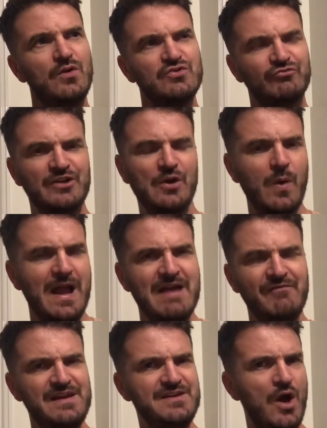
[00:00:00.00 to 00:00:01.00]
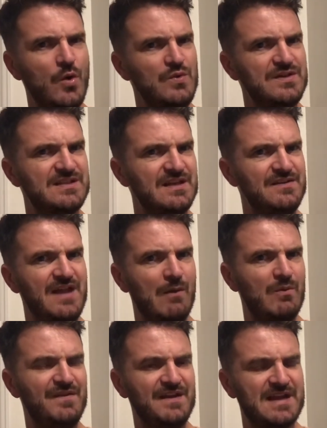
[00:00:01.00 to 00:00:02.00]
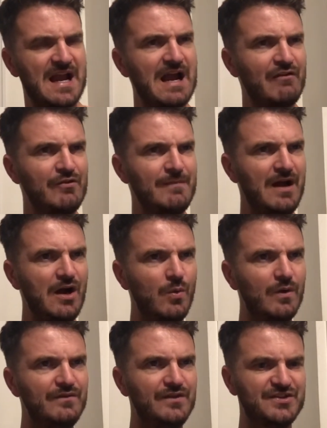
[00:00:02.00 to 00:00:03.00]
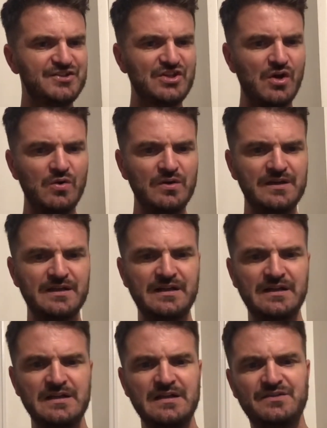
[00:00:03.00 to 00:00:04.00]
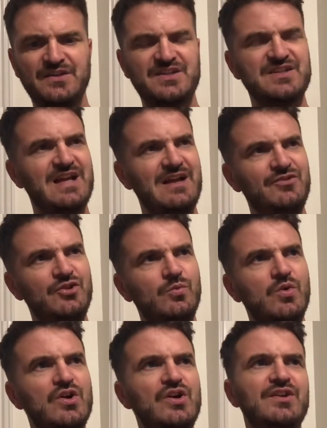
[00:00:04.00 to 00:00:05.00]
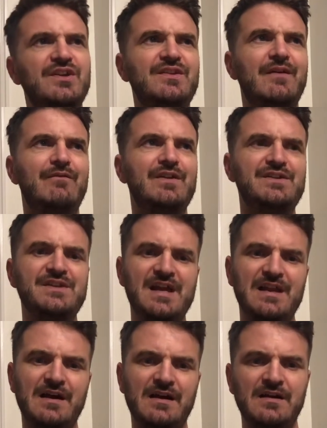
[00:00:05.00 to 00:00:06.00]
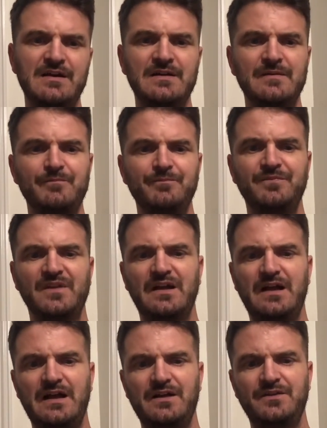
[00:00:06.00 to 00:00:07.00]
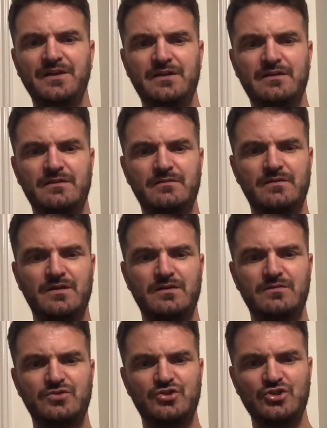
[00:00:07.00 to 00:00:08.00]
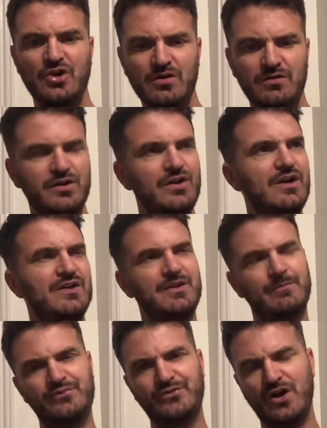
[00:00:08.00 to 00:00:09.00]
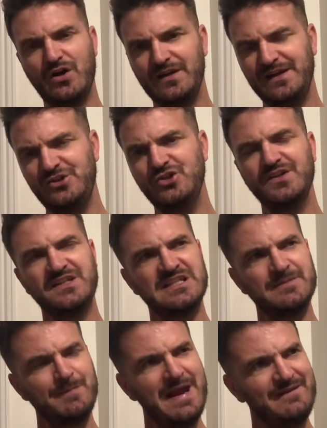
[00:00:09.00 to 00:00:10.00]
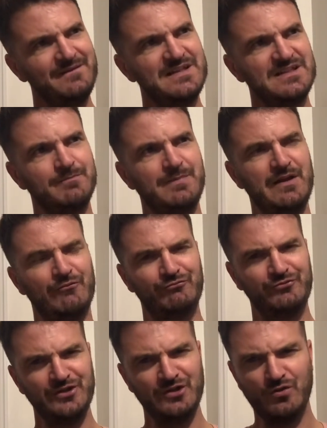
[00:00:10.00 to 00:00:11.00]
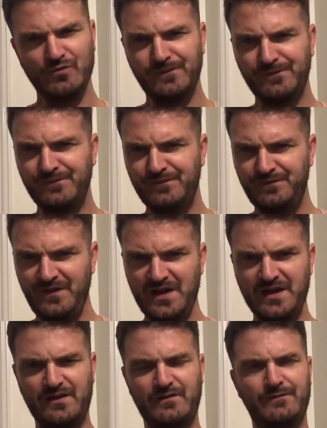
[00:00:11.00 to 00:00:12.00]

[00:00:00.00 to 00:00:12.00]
real heavy notes in there with the caramel and the tonka, and the sandalwood and the vanilla and the chocolate and the praline, you'd expect this to be a real thick